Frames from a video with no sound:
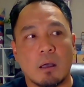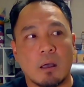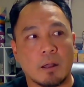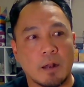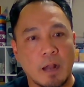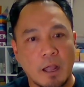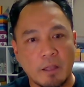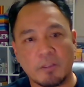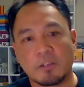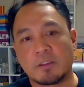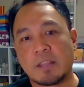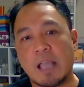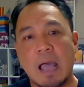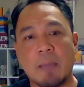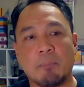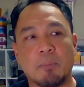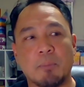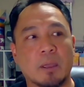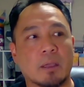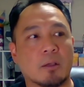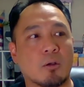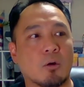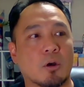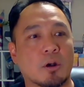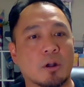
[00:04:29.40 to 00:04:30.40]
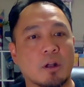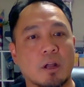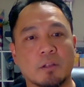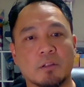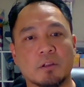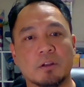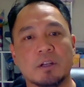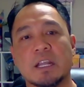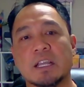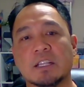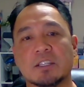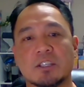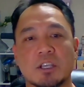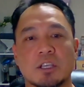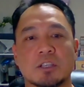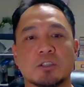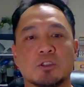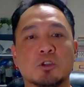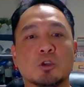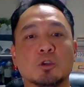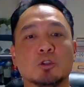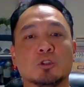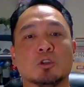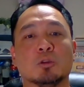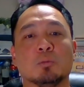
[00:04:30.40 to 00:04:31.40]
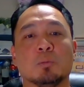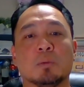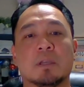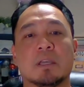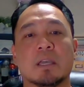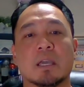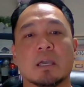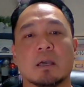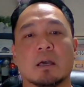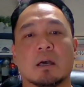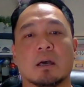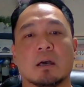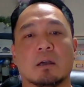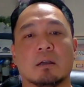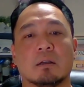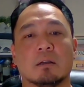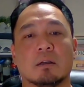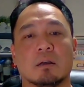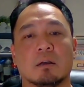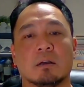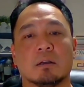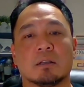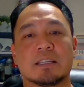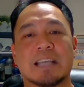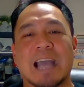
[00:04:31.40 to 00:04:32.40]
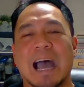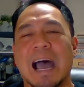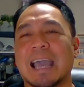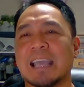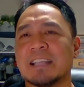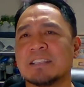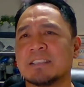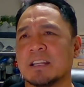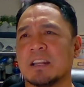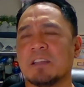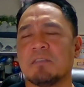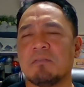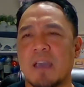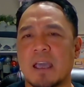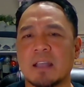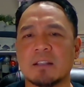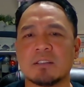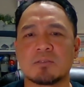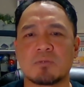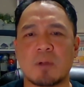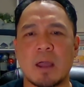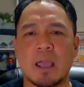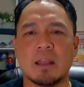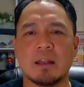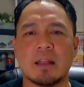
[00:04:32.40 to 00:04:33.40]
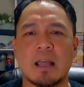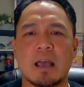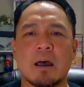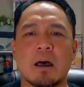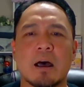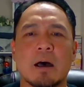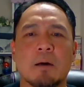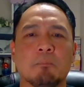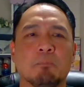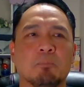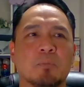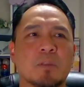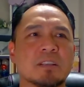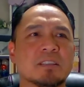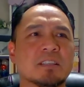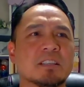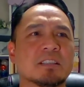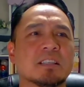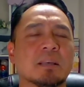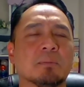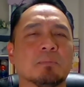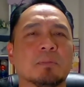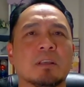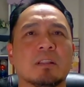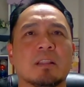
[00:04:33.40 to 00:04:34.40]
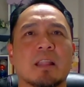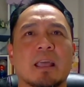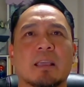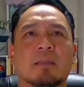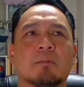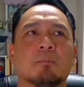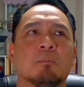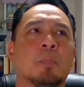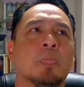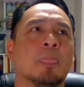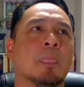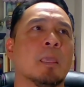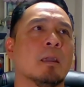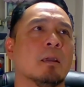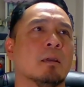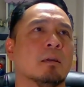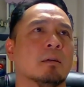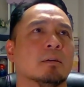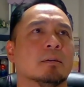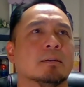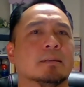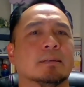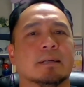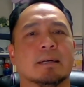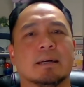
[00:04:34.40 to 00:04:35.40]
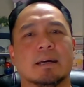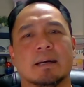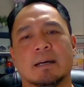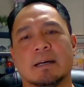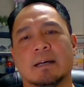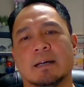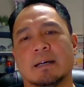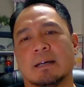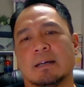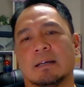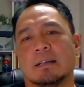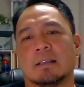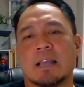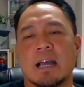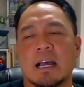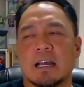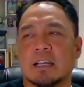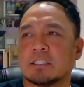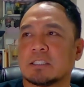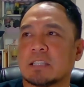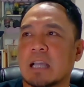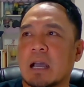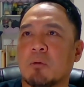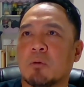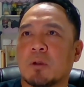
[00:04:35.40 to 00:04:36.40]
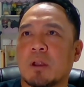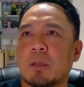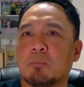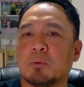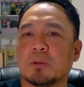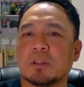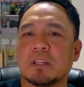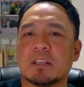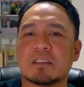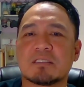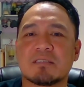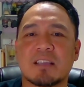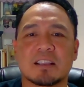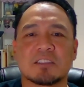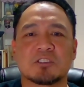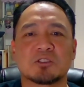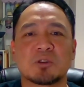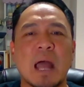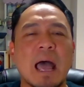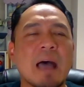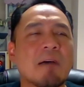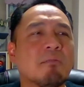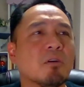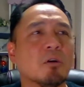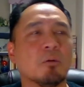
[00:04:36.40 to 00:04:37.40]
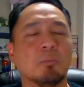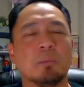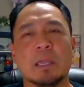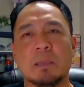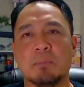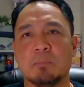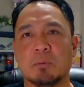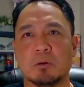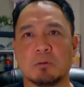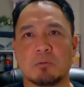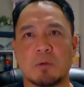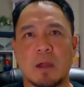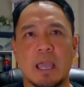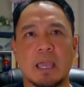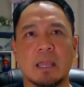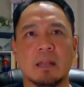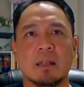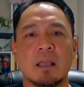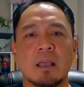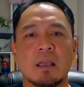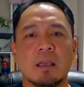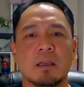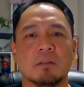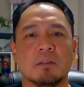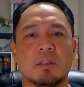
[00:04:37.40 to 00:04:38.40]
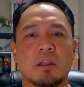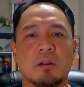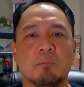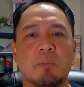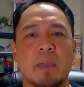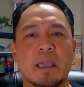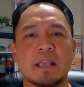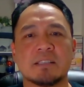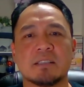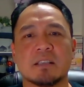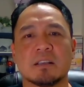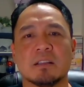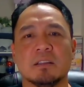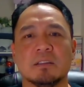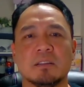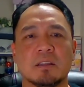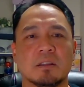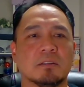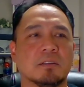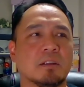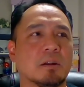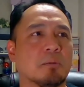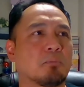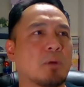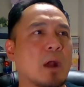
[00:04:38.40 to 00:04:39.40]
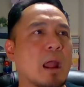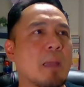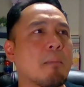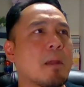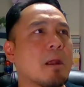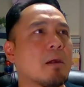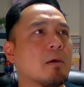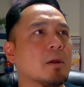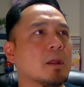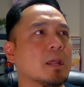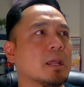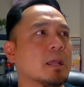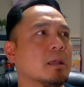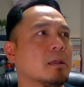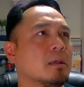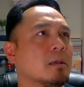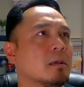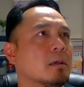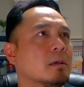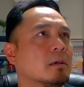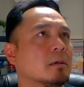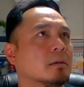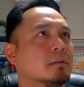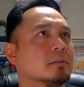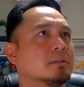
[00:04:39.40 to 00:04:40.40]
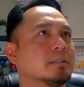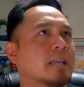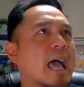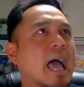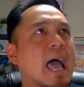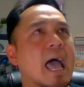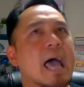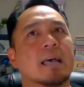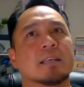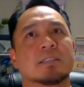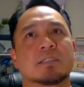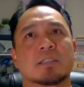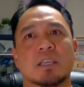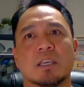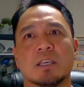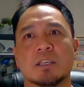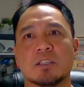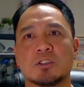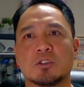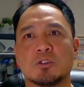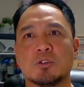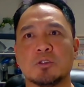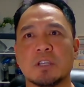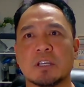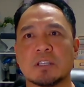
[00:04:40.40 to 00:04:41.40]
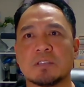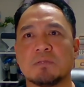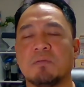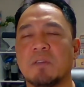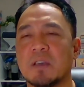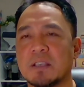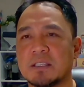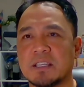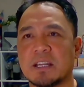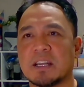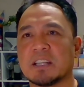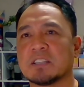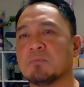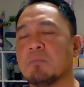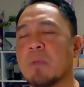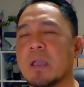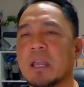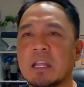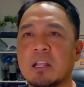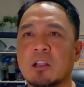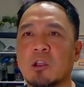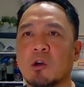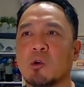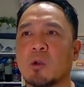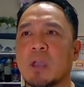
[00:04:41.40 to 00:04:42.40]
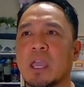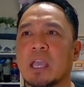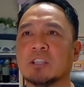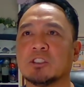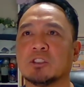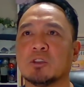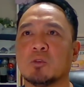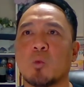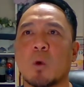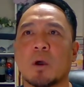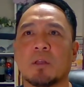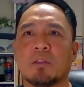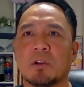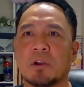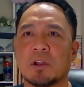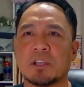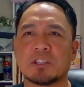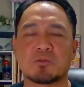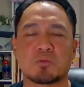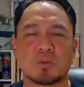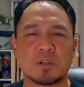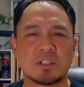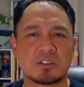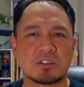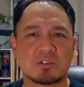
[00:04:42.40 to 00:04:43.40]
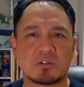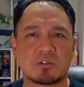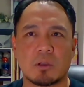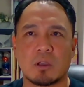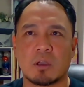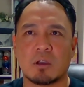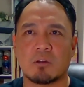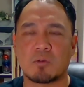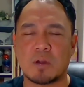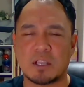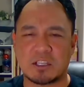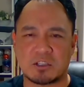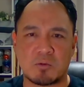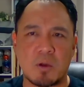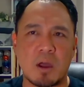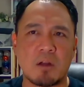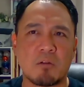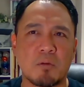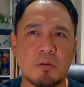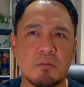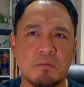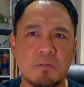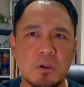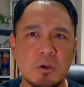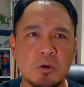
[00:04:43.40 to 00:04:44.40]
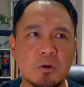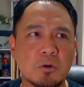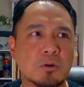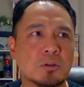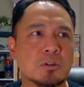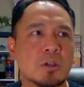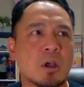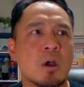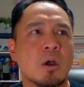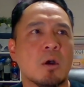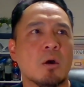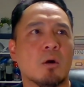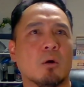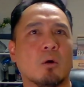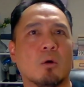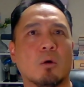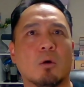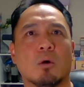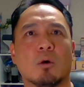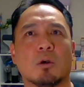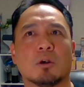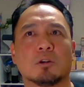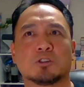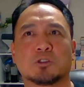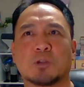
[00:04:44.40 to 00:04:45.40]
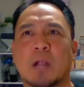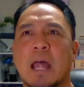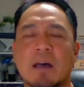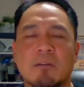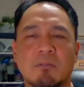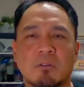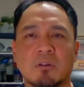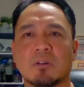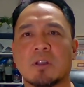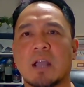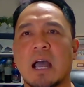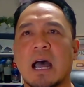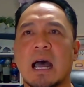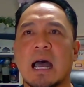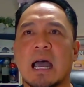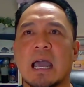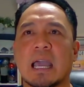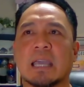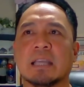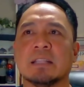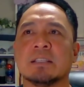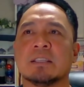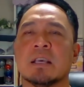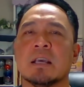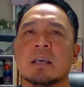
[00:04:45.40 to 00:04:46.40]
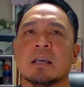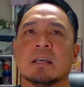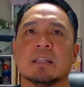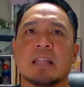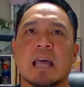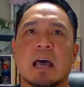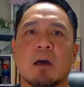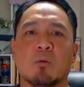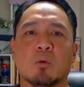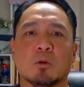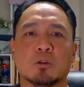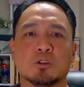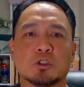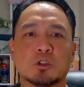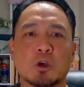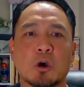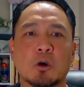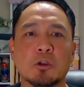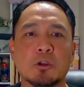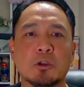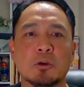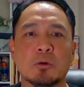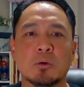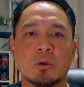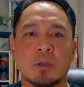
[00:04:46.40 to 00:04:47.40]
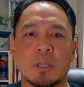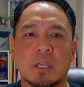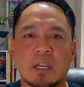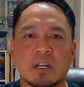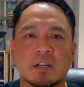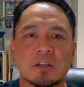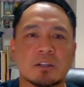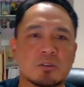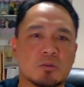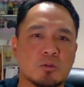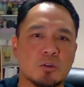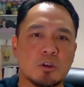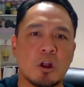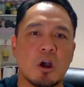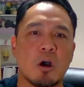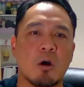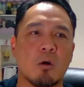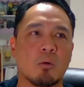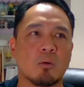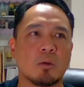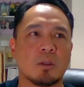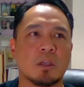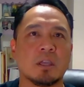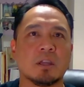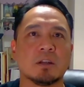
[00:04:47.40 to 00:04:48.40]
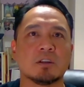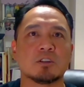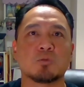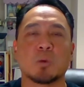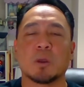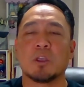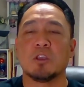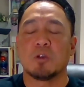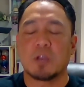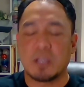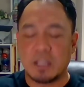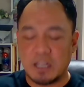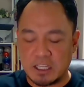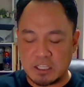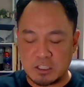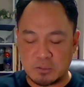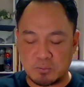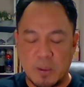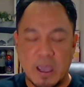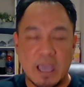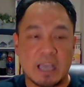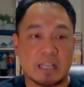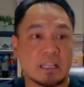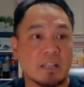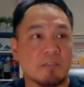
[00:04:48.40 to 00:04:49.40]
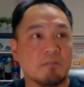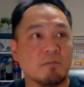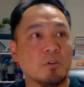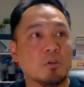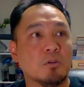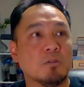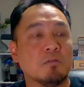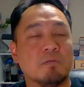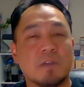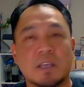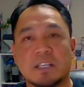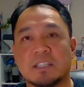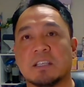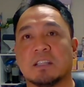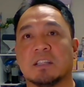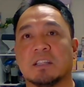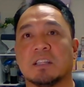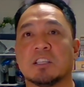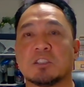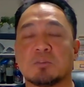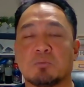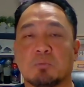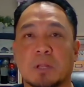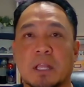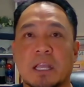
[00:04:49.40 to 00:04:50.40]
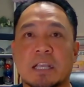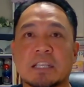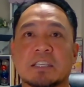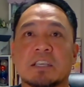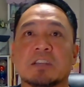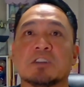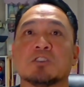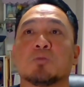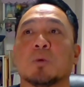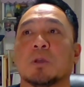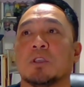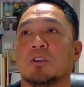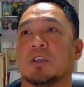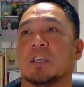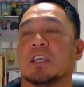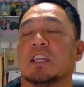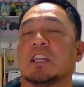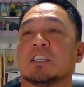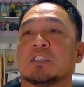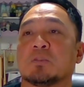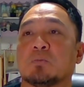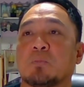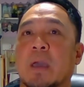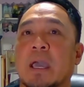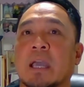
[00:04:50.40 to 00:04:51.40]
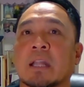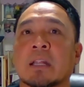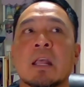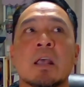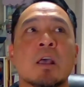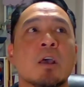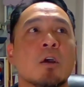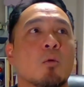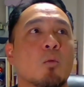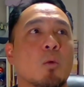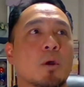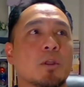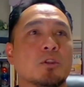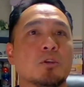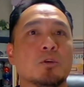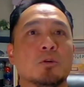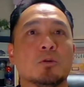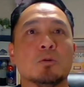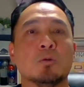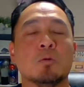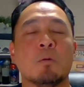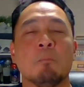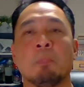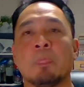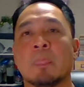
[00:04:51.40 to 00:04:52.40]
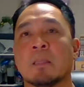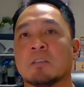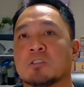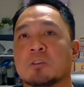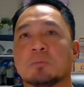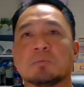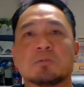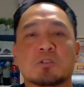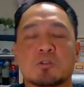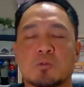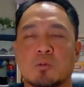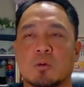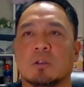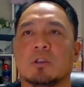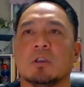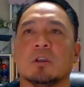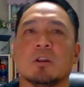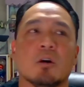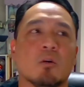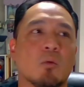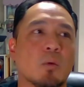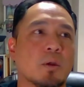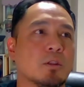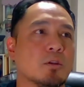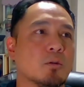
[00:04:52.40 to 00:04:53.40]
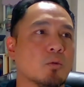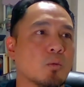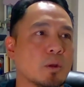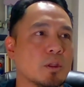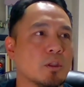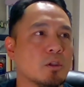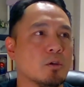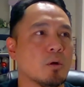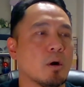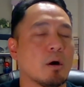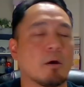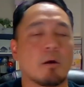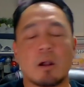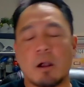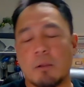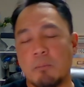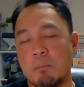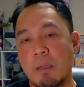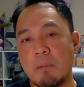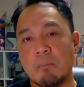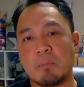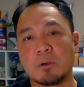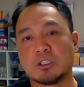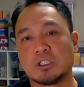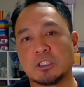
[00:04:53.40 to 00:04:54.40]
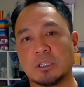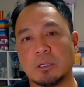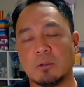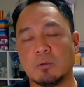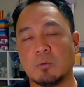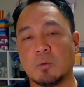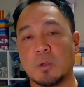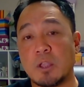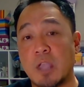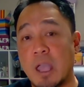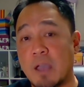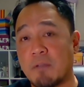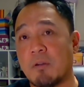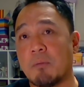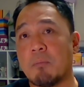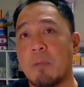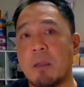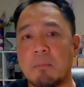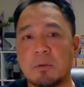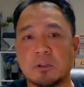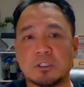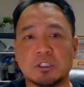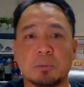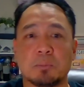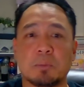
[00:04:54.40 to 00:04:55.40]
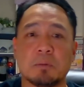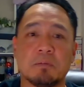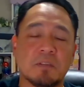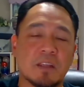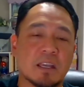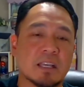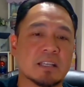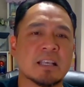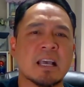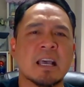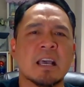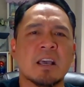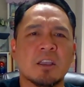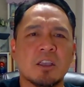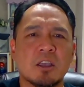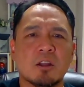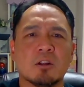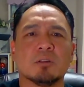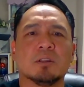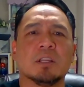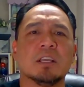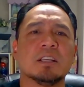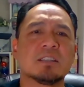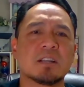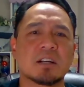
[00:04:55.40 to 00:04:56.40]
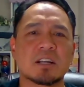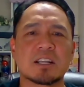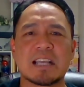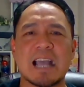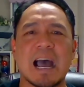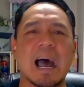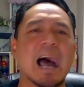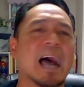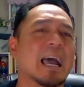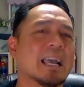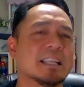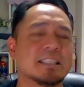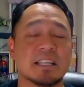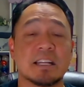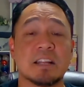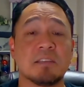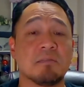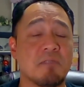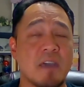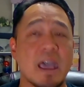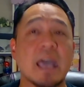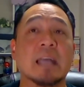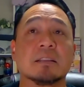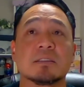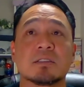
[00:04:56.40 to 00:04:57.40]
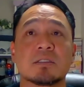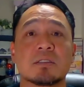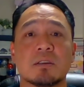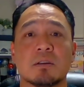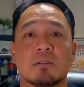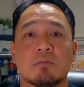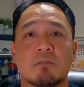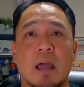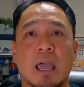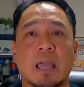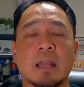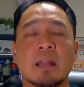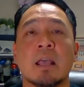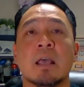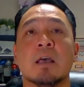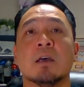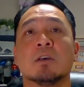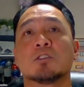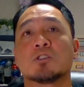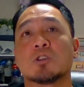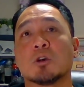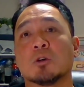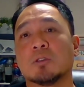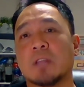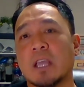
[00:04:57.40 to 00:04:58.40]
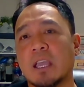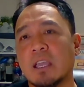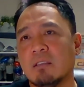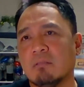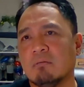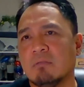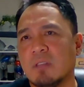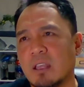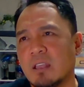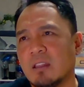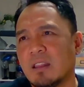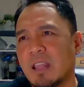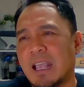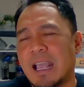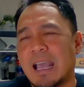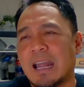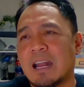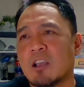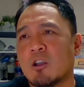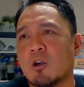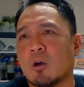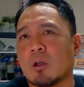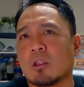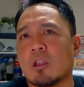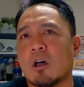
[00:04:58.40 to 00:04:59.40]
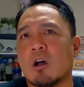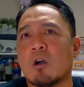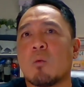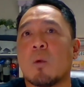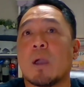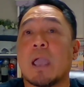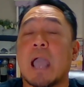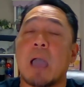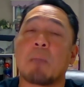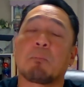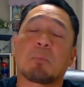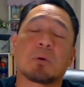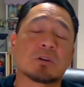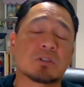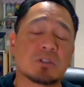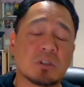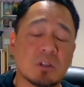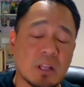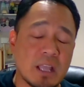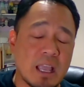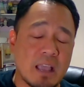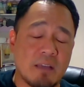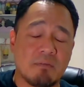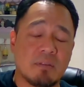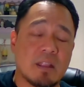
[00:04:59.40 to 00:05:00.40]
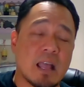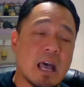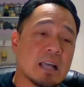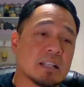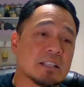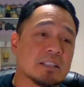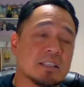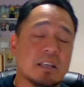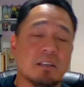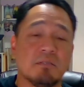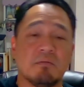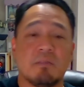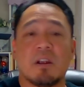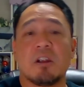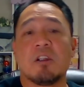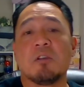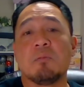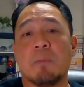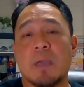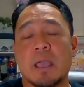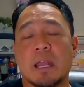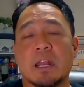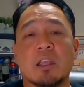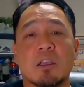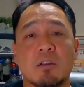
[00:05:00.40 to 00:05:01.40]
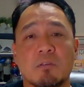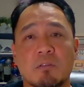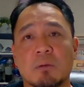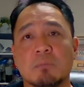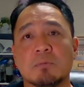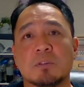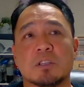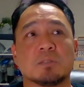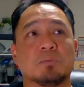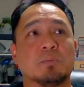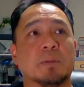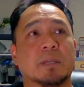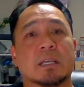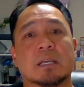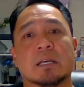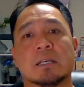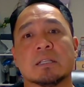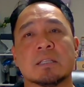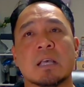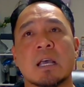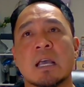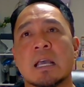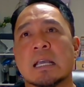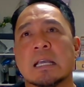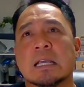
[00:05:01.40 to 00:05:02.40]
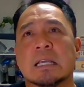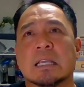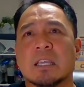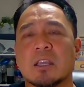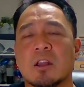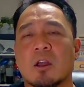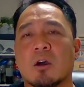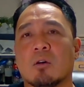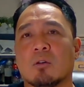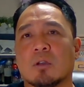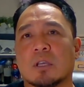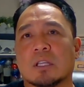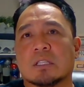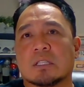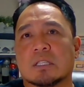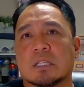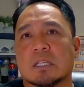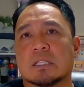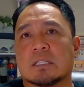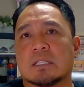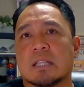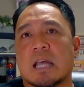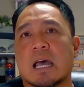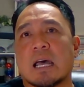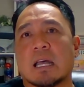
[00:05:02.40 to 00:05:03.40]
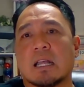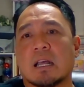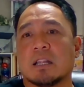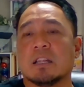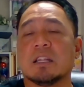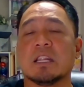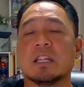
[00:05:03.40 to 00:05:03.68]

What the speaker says: Another topic or another niche is YouTube guides and events, right? This is something like, gosh, how would I put this? Like travel people, right? They're basically, their primary task is to just visit as many locations, whether it's restaurant reviews or travel guides that will show you, here's, here's what you can expect if you visit this place. Here's what you can expect when you subscribe, when you are a membership, when you have a membership of this. These are guides and events, right? So they kind of go a long way. I personally have not seen very many of them, just because it's not a